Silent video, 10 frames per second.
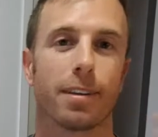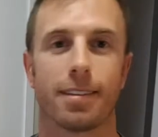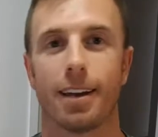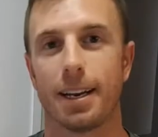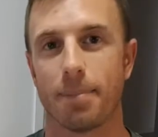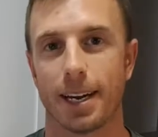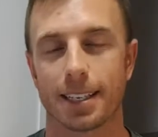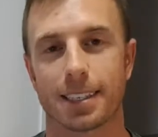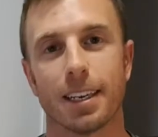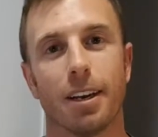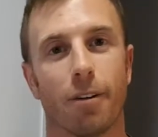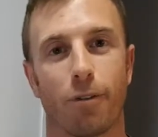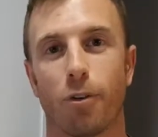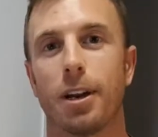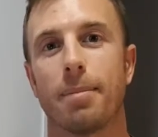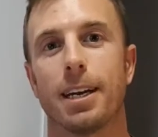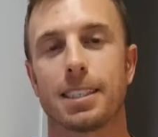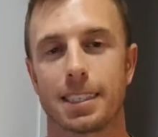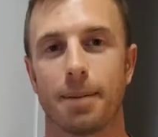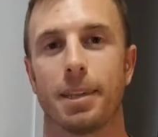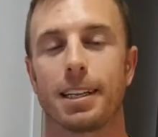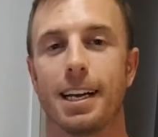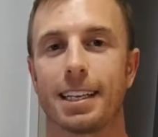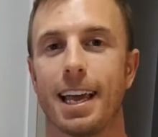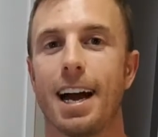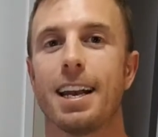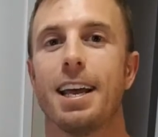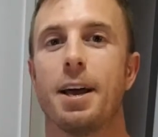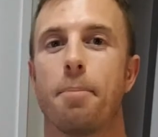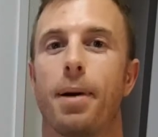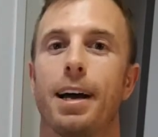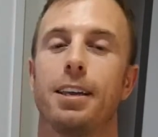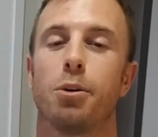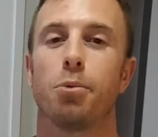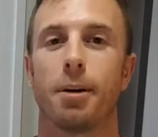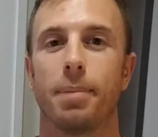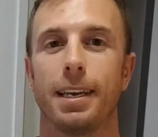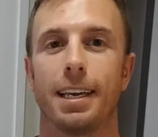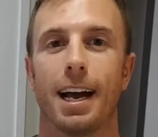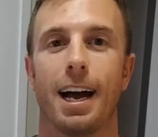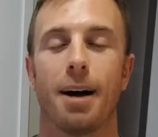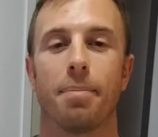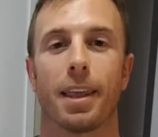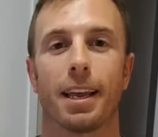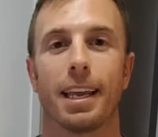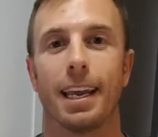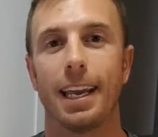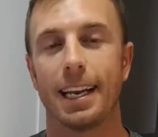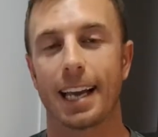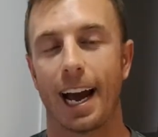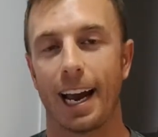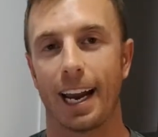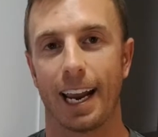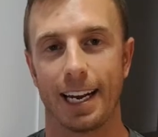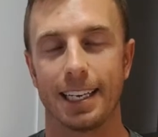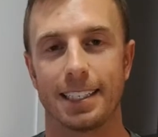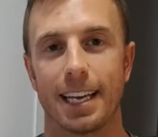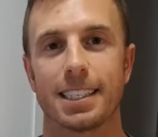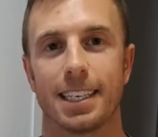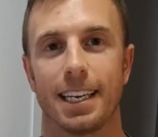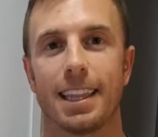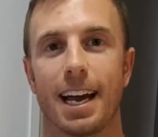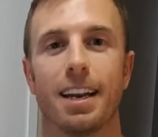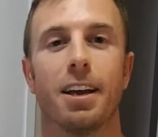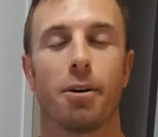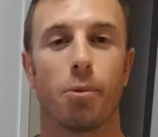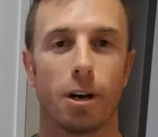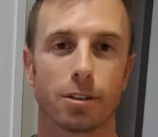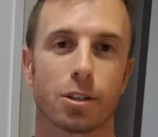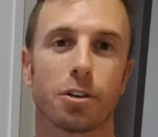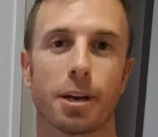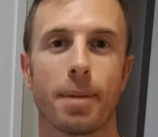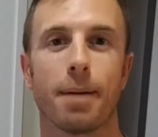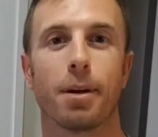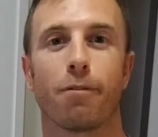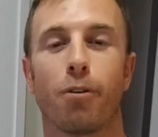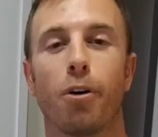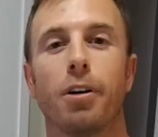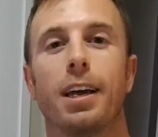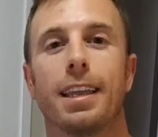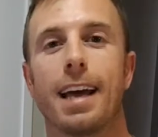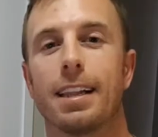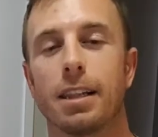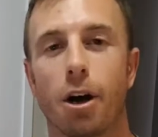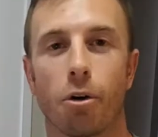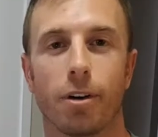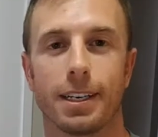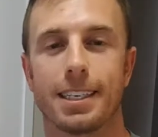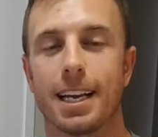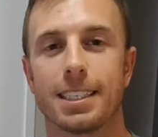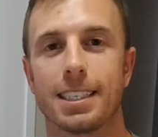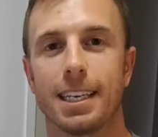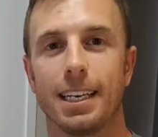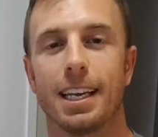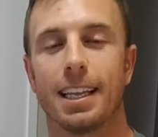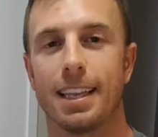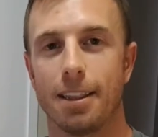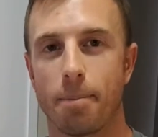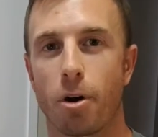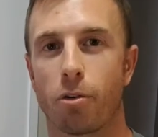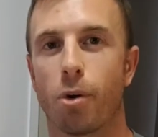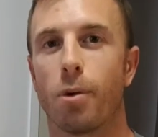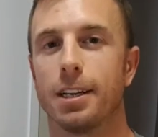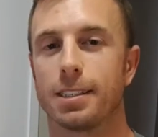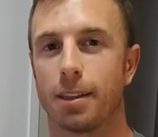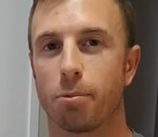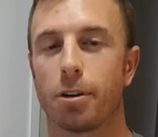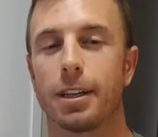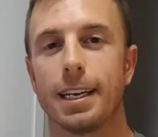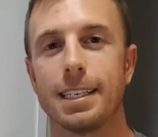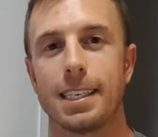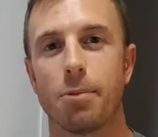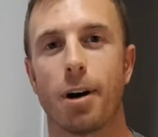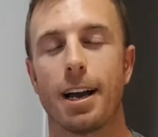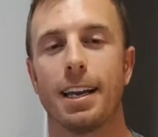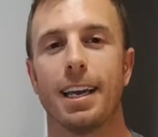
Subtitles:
30 minutes, 40 minutes, something like that. But you want to be hitting an intensity that what I was talking about before, that lower intensity than the moderate one. So the real easy one,